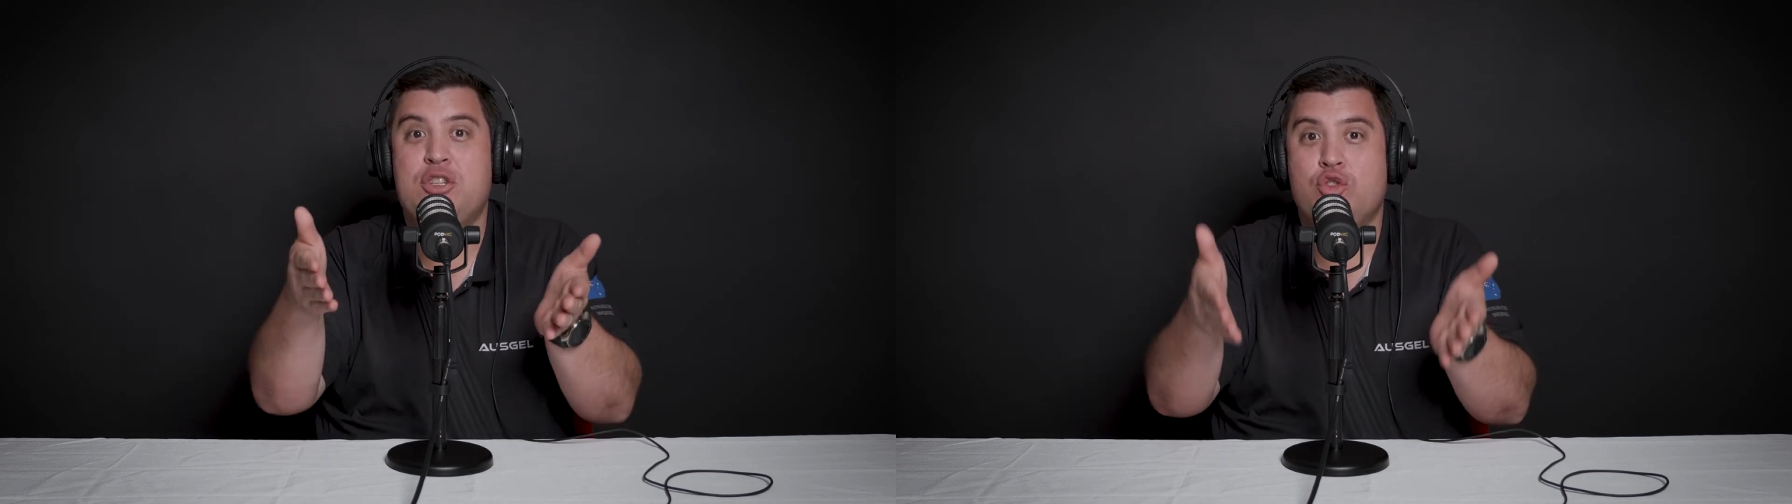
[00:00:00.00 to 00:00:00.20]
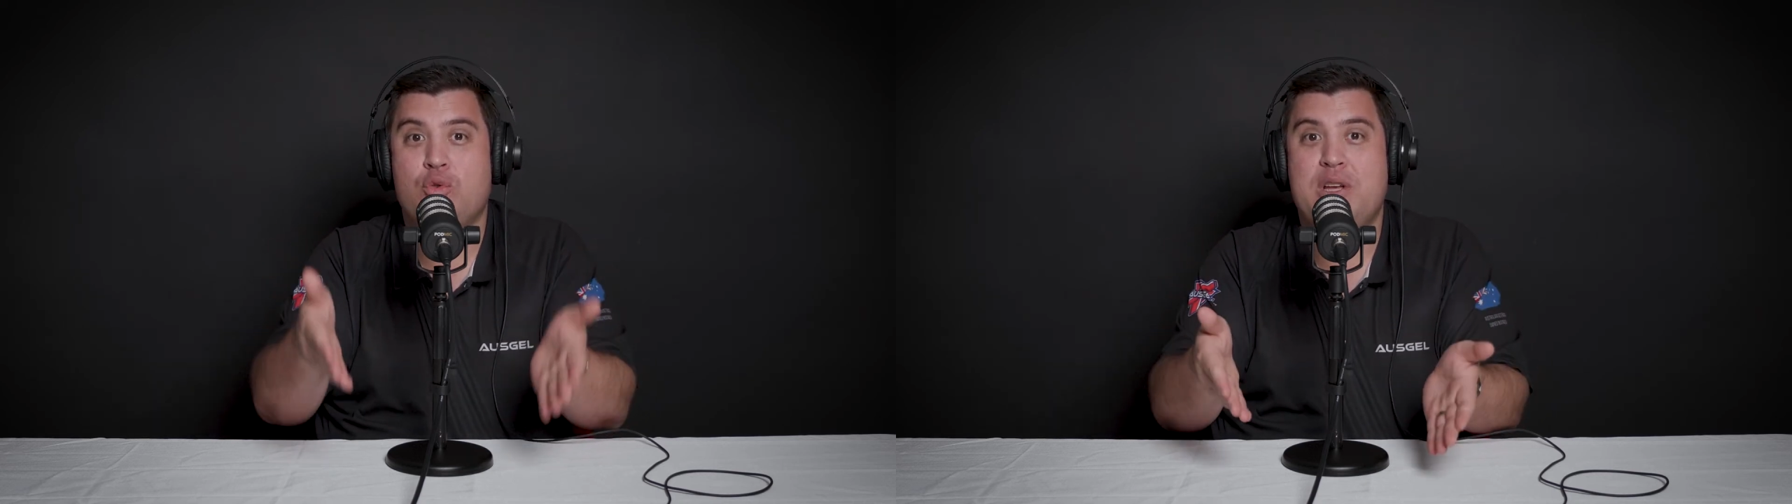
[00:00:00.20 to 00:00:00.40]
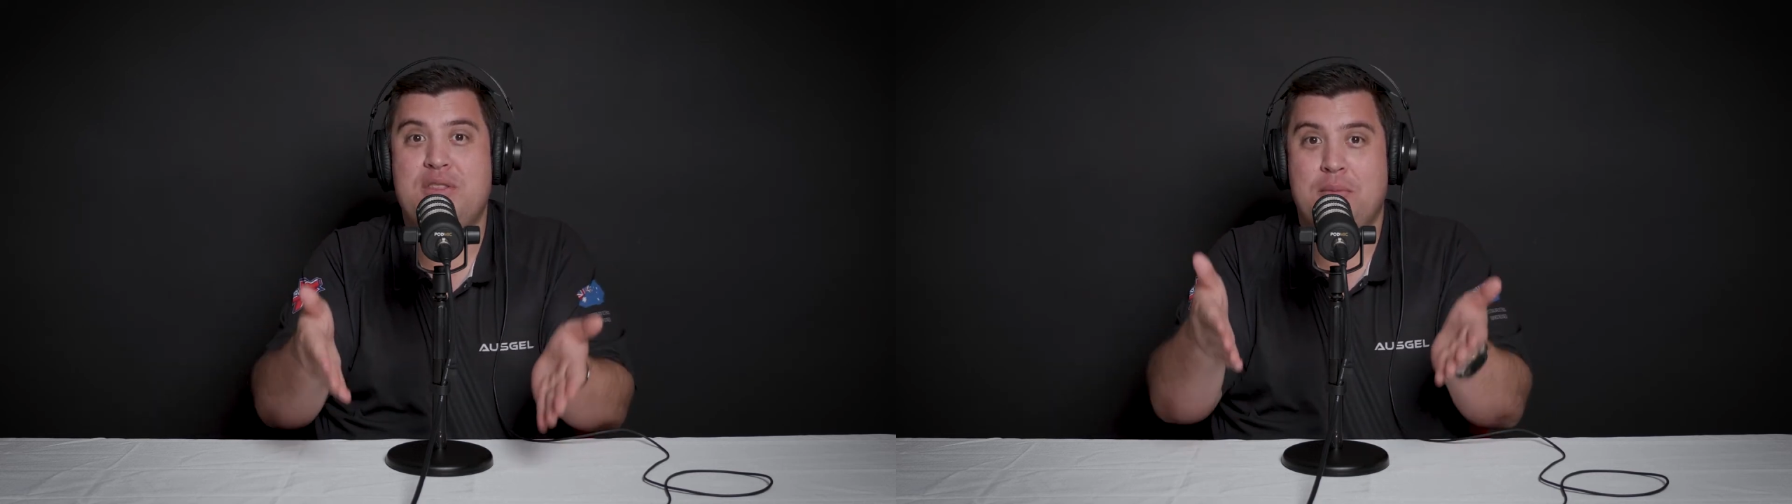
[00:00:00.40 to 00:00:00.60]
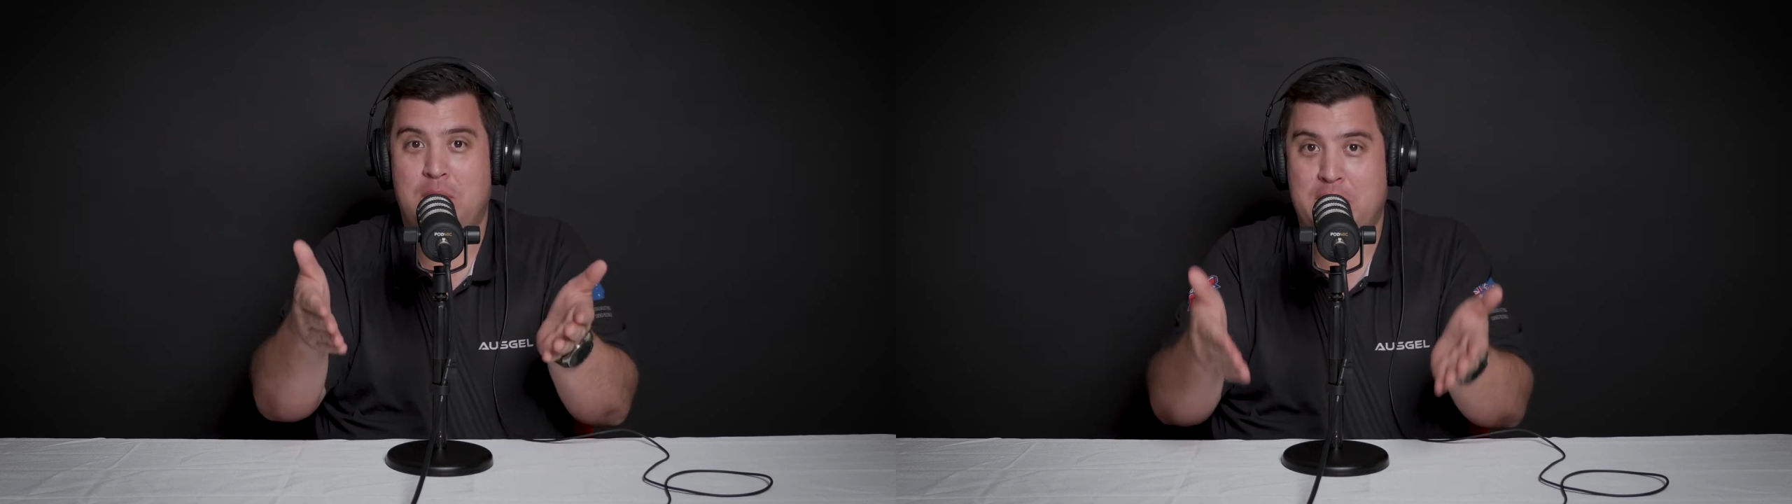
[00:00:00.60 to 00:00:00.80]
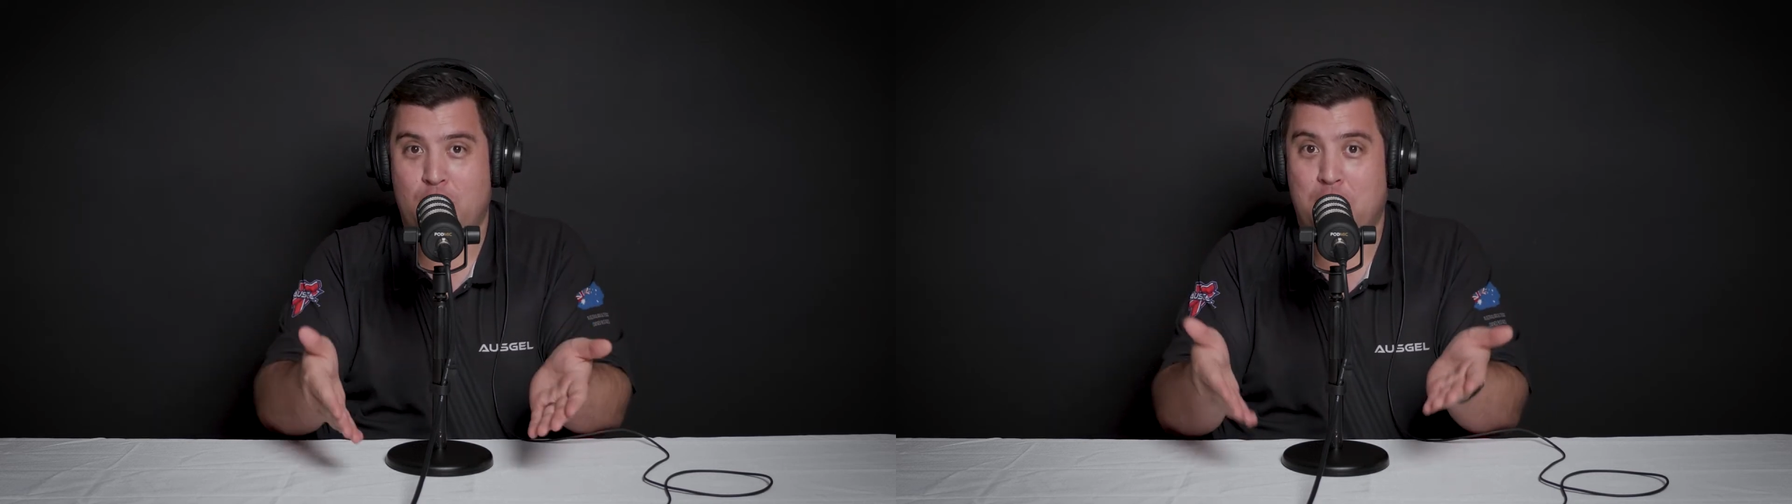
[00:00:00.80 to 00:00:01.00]
treat them
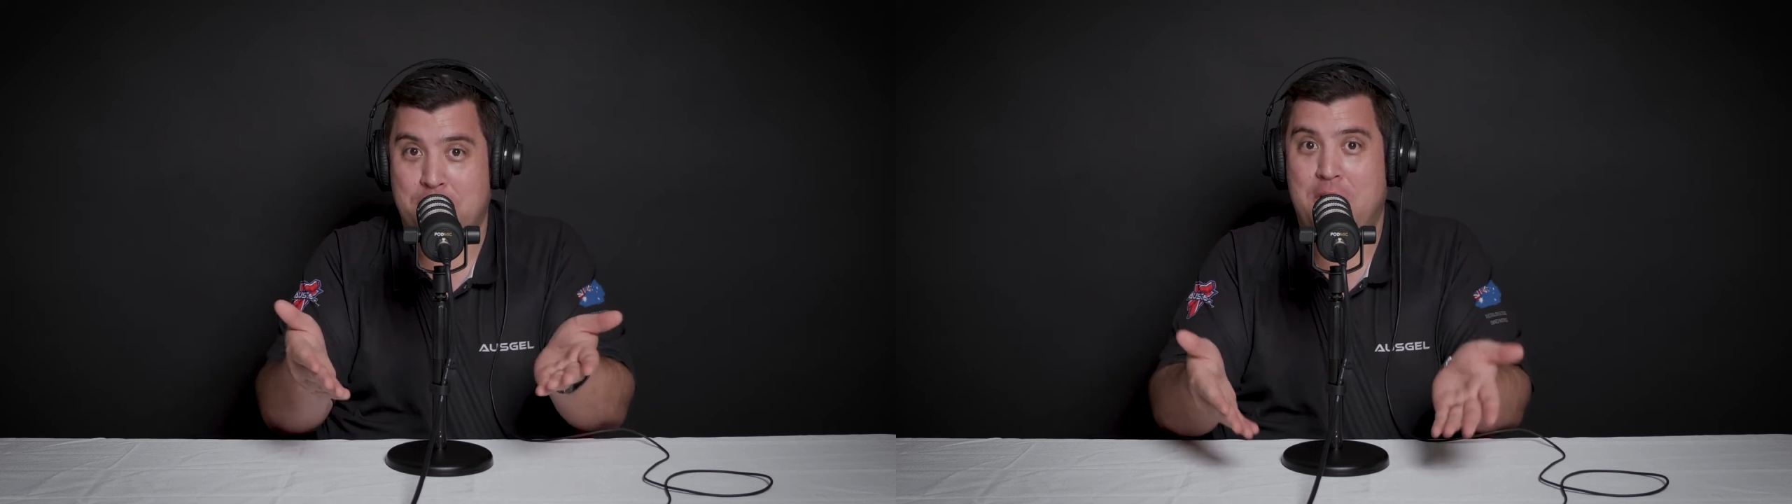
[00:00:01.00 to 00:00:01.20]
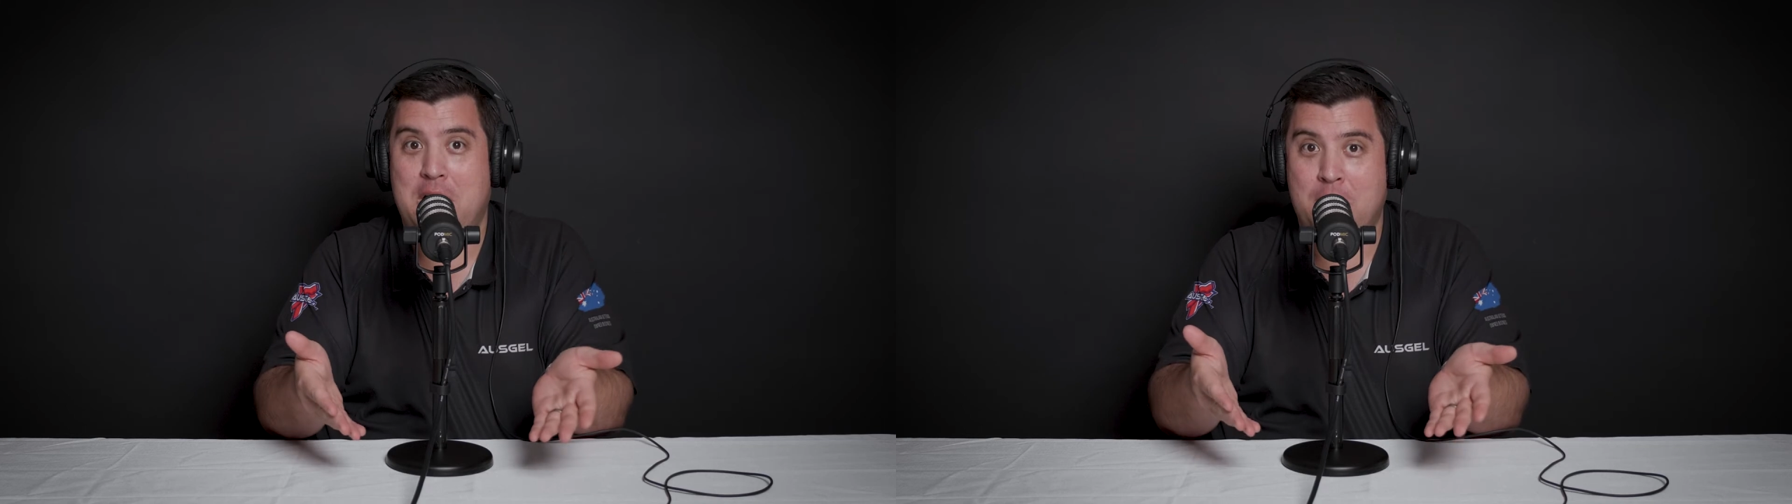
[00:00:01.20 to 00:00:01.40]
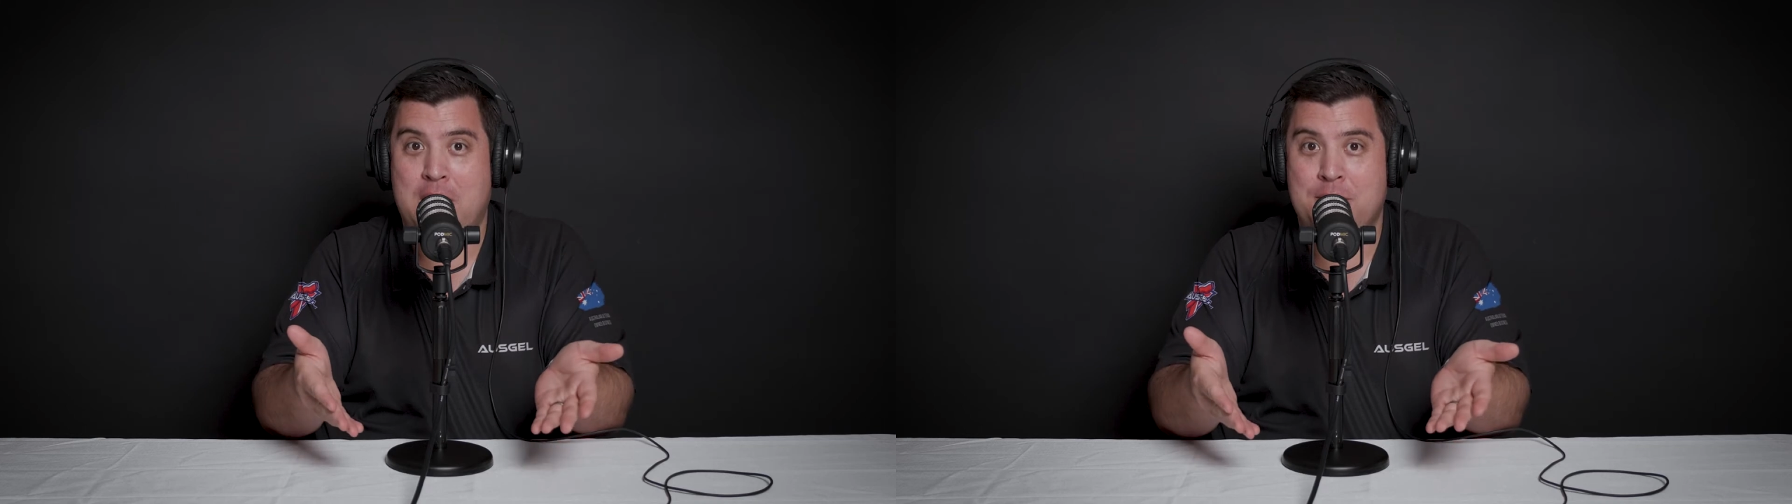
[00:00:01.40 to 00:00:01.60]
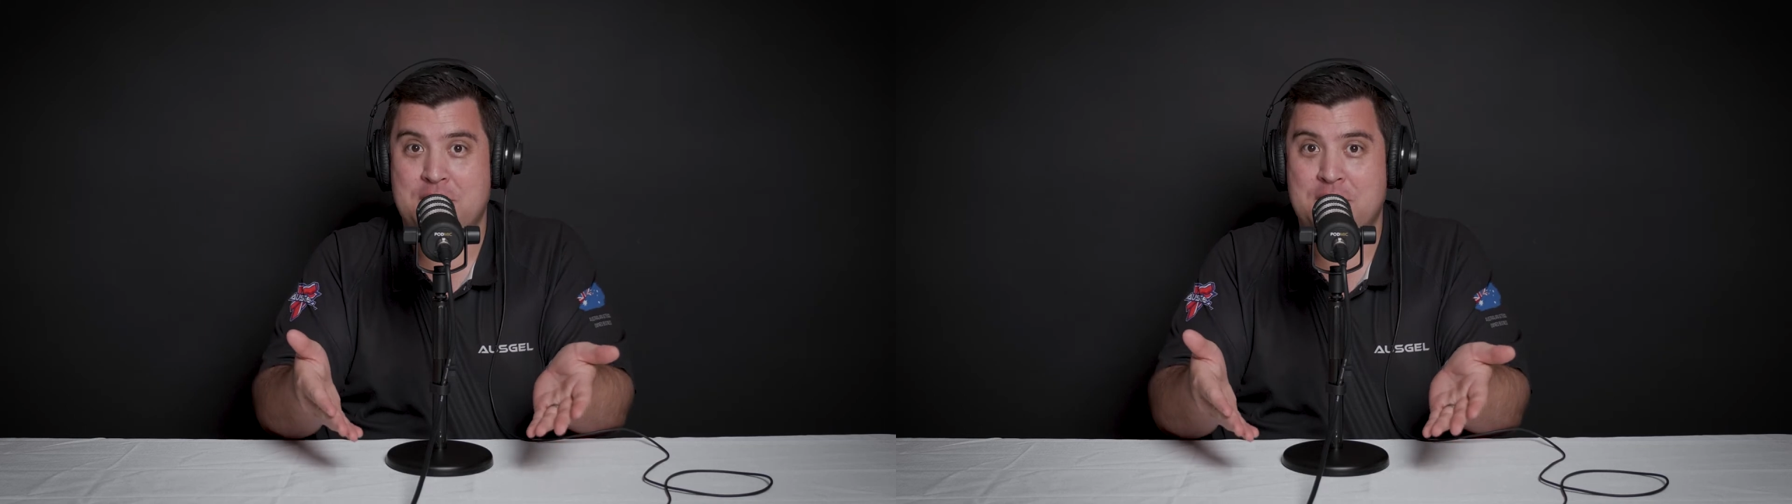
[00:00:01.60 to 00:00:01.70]
like real firearms